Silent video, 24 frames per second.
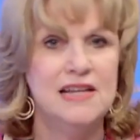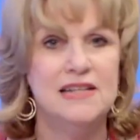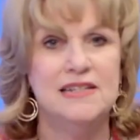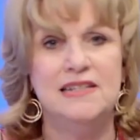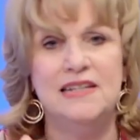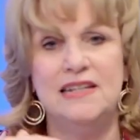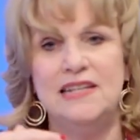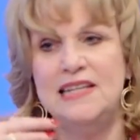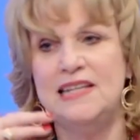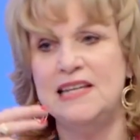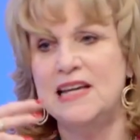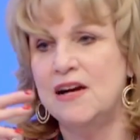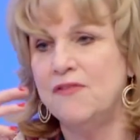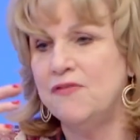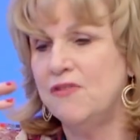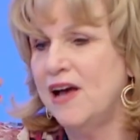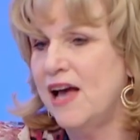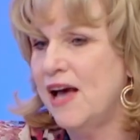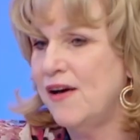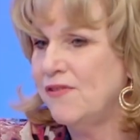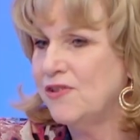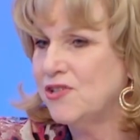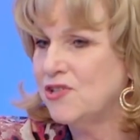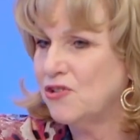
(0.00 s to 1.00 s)
did he ever
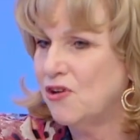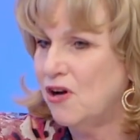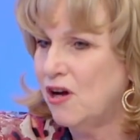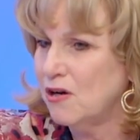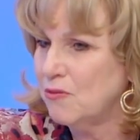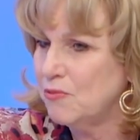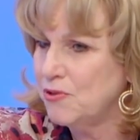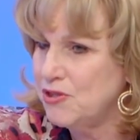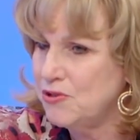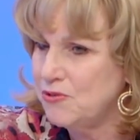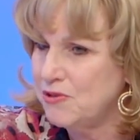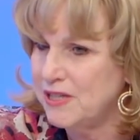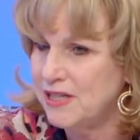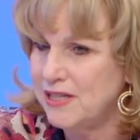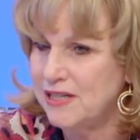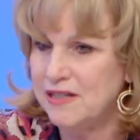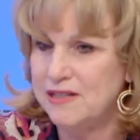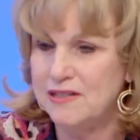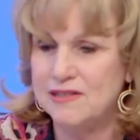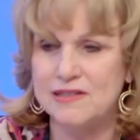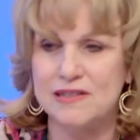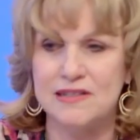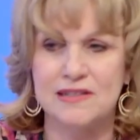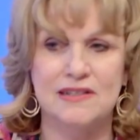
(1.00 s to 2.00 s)
have a talk with you
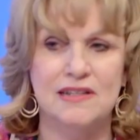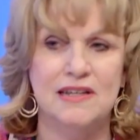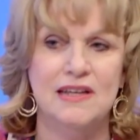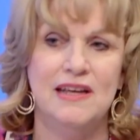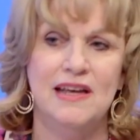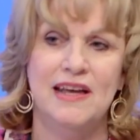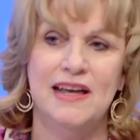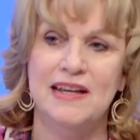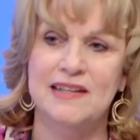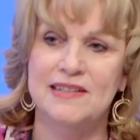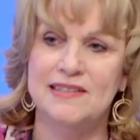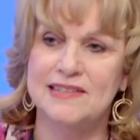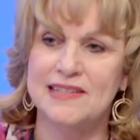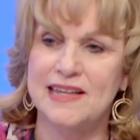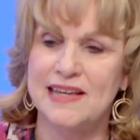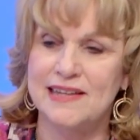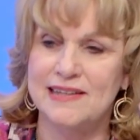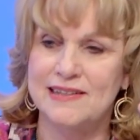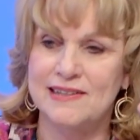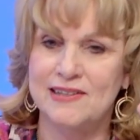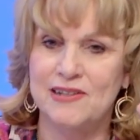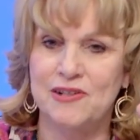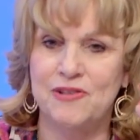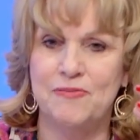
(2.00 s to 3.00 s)
kids and
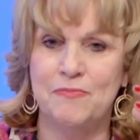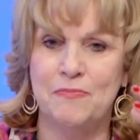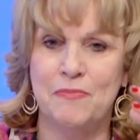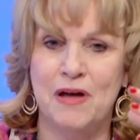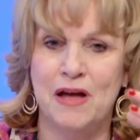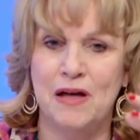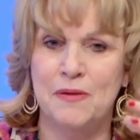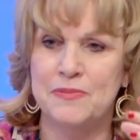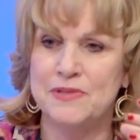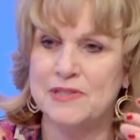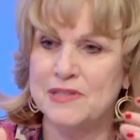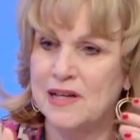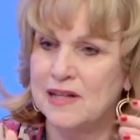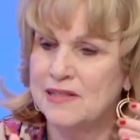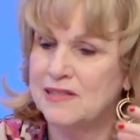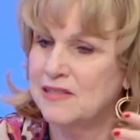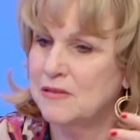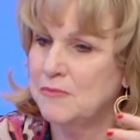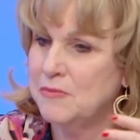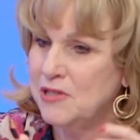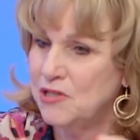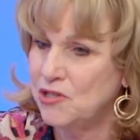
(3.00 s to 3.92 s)
say, mom's got some